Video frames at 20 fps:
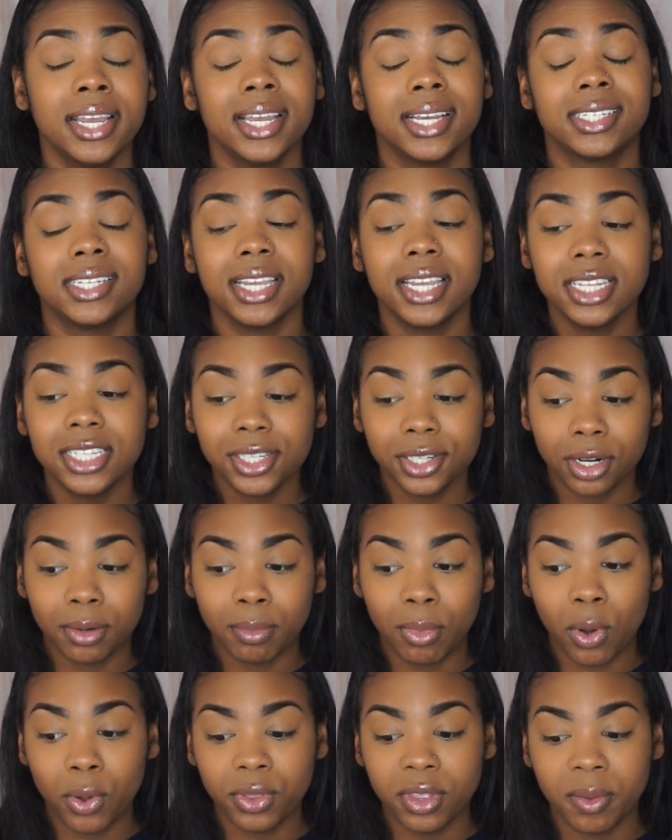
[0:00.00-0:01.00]
It's easier to
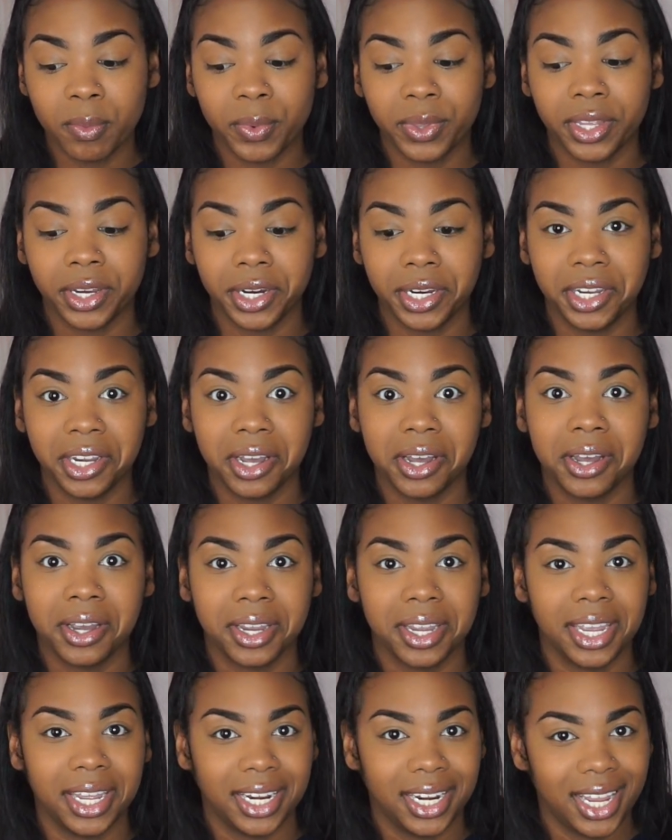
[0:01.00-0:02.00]
mold them when they're
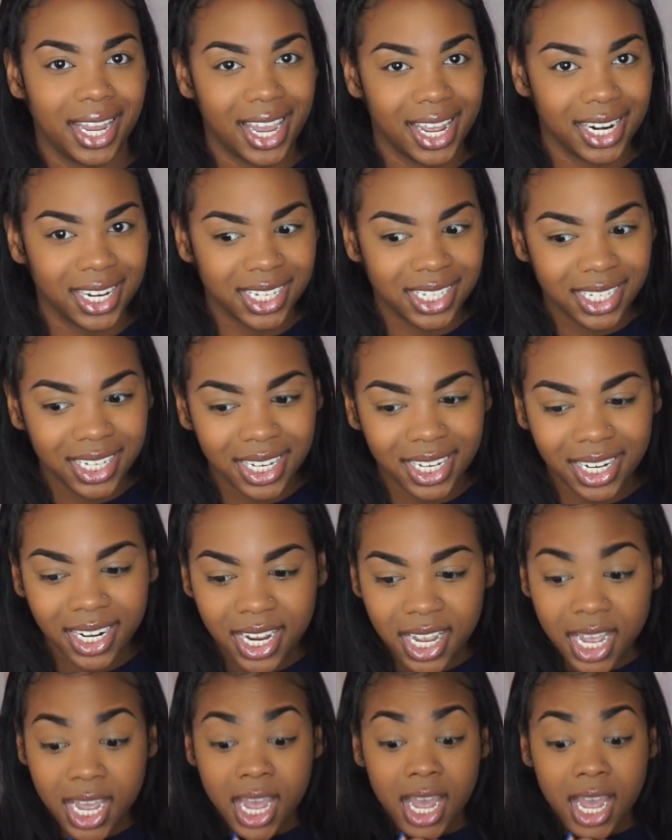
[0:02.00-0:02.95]
young and innocent.